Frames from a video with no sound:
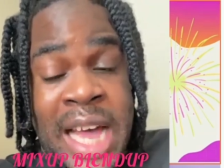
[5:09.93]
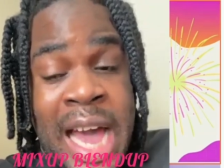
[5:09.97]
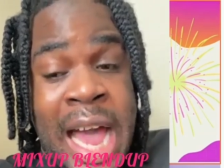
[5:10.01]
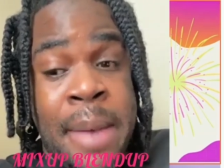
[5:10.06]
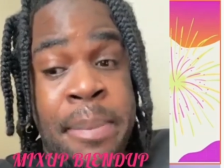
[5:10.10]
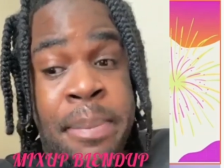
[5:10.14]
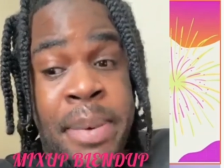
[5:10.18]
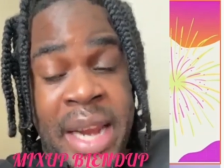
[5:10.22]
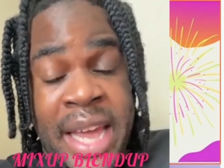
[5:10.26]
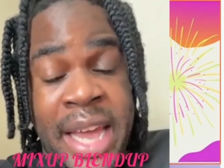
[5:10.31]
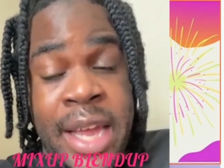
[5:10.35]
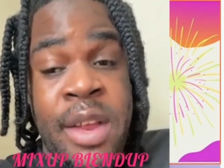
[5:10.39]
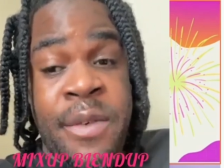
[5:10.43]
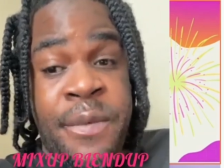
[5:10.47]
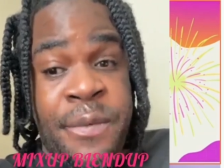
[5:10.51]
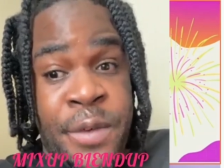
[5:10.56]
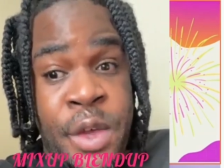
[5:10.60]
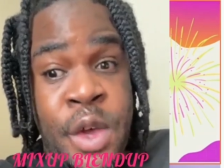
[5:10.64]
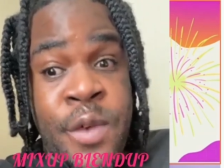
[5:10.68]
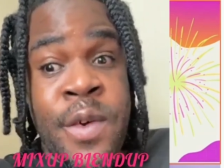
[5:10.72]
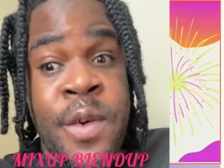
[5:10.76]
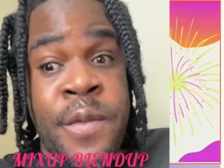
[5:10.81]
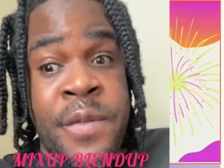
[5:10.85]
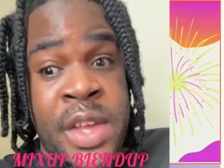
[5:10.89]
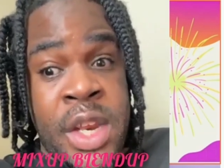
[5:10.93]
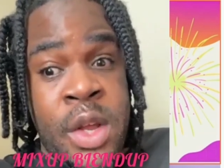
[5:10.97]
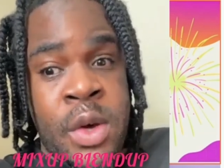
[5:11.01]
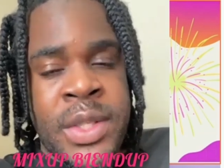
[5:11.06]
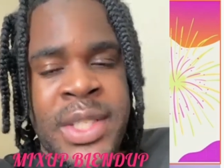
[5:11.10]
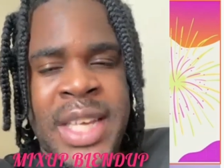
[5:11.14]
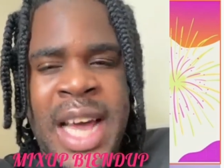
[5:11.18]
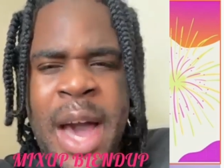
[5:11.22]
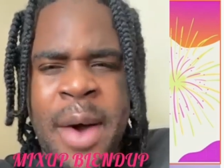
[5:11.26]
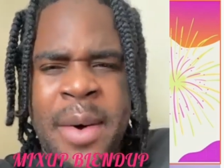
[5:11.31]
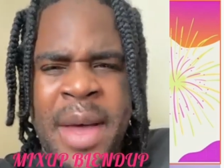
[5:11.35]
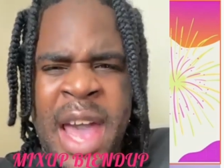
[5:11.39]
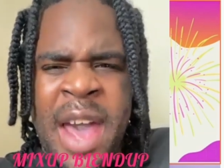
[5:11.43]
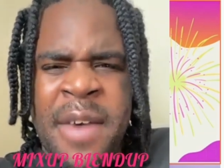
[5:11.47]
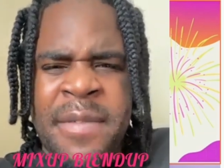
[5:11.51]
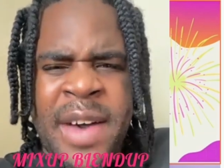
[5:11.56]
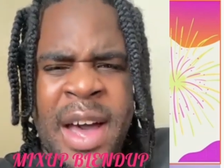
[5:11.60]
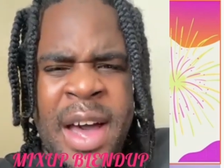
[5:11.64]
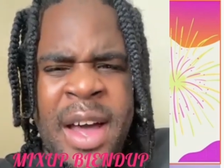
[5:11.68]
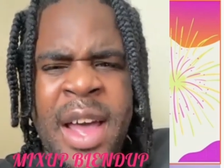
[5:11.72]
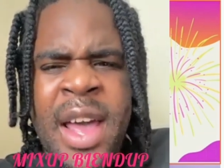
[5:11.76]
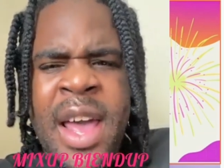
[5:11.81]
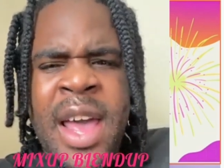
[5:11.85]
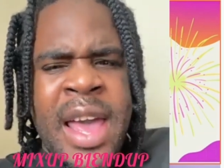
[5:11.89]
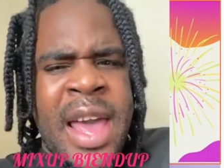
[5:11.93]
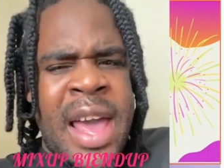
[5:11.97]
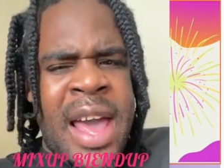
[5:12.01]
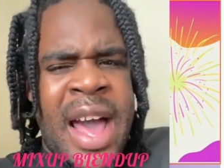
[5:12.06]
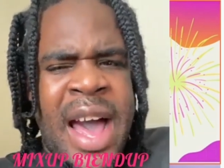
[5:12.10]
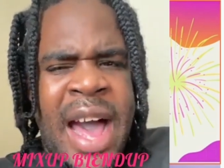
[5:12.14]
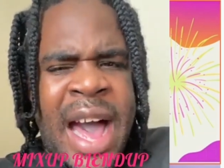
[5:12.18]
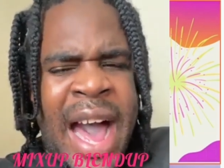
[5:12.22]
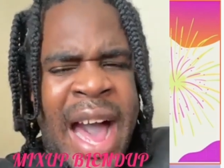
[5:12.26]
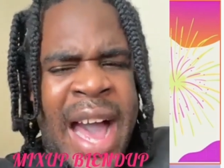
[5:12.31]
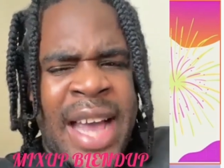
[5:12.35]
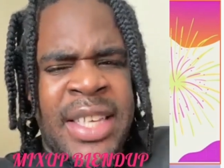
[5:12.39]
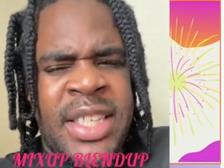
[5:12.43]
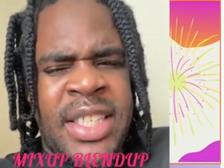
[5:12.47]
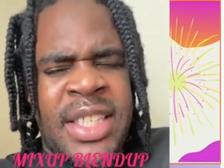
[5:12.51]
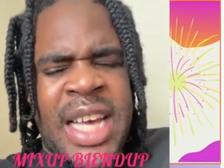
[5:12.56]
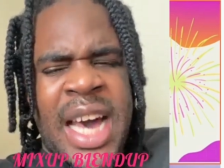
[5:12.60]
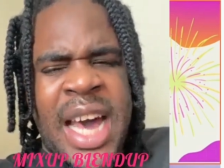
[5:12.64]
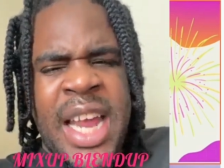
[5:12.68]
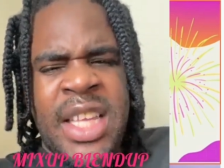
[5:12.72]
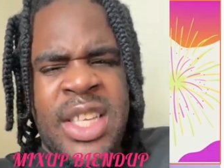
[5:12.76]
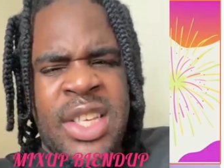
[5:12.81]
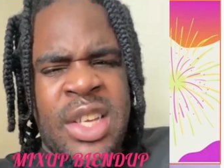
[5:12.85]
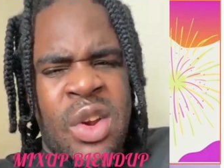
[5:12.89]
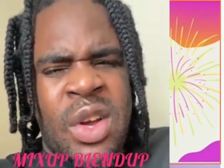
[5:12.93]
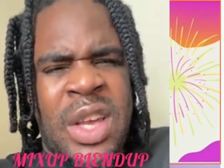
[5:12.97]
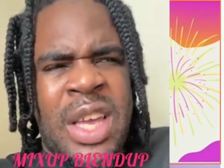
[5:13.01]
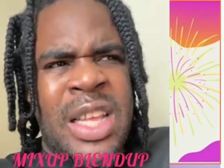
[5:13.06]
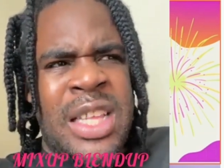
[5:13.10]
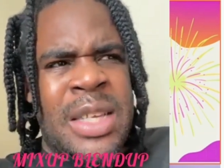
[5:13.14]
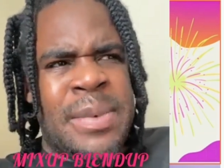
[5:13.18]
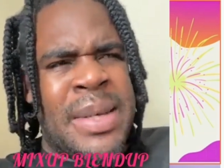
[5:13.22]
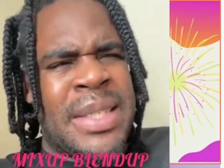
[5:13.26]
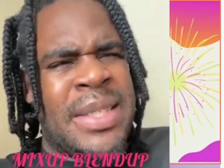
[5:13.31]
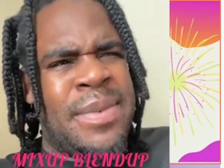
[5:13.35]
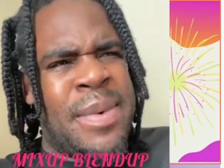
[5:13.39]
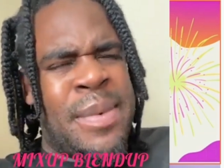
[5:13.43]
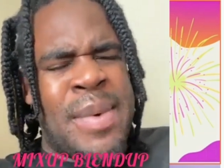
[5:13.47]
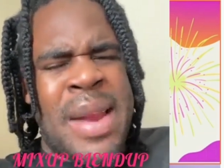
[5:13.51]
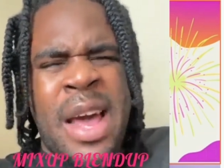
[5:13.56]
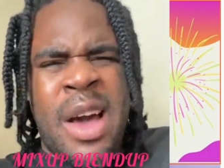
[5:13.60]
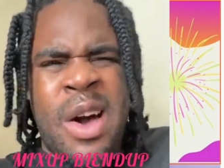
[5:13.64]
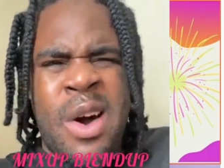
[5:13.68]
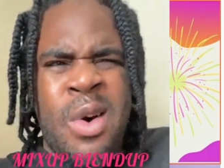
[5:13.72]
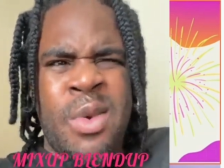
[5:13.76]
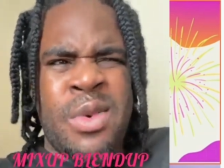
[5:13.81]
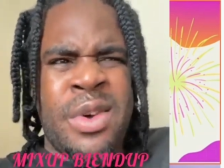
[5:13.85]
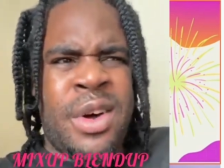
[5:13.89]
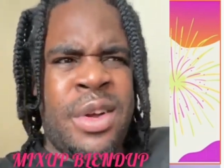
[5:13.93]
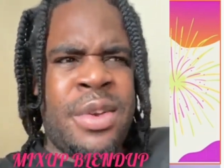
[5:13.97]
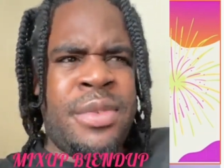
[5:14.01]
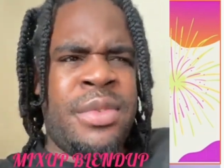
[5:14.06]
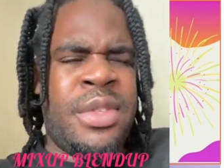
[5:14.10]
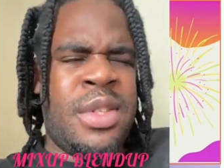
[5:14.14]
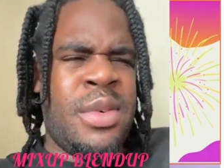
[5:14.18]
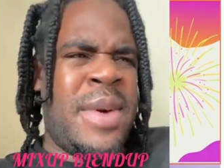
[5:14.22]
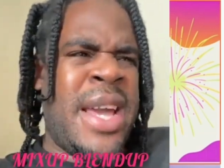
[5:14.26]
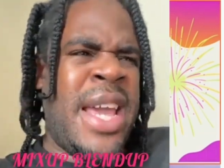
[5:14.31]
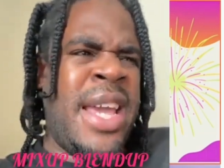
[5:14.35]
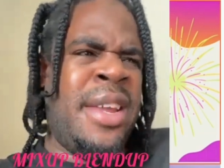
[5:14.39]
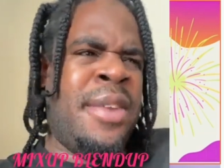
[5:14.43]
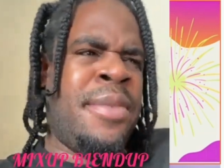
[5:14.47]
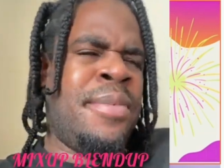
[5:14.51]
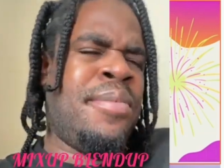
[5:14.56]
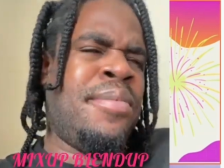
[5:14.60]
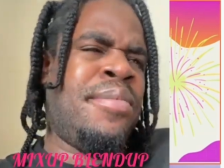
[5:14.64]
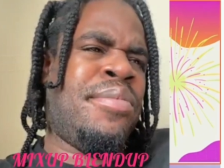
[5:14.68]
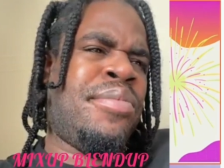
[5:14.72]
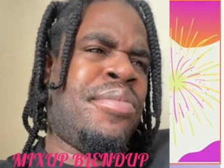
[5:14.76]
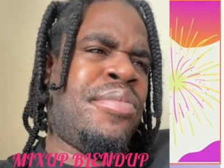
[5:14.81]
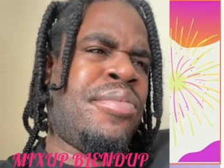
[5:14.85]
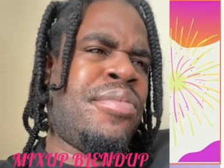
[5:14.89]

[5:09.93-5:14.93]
I played a few of your videos. However, I started to look into myself. I'm like, hold on, Dwayne.